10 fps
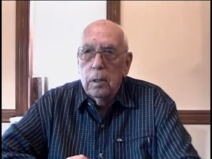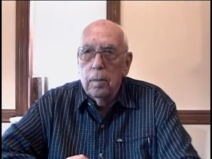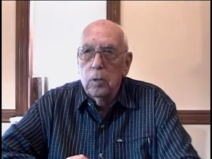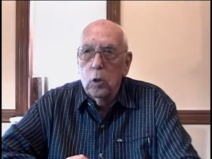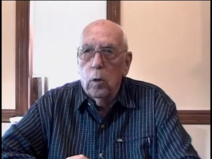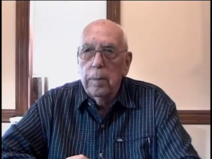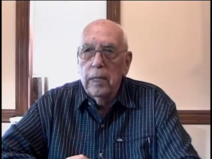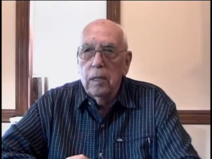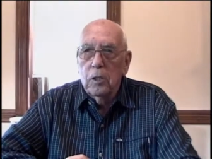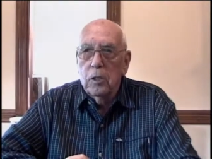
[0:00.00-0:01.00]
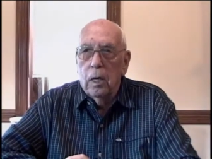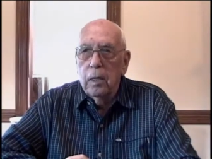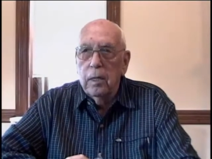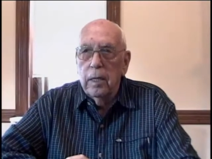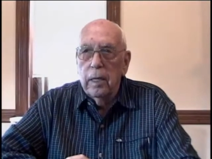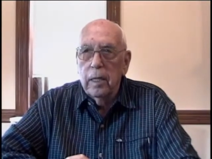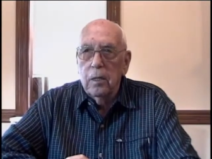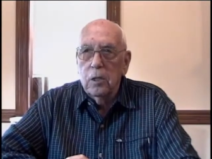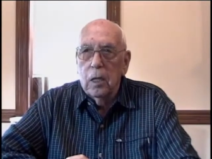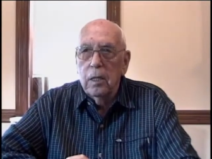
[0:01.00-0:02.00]
absorbing the sun and getting a
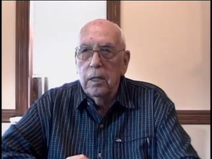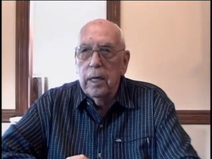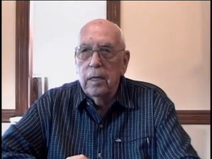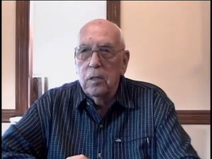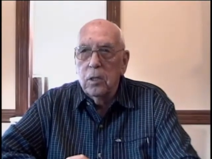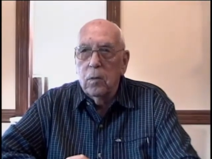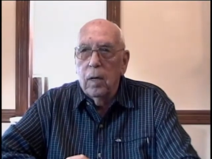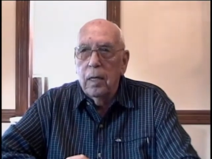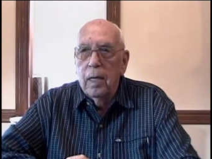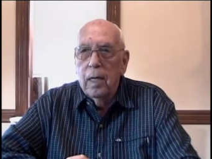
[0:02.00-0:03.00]
suntan and so on.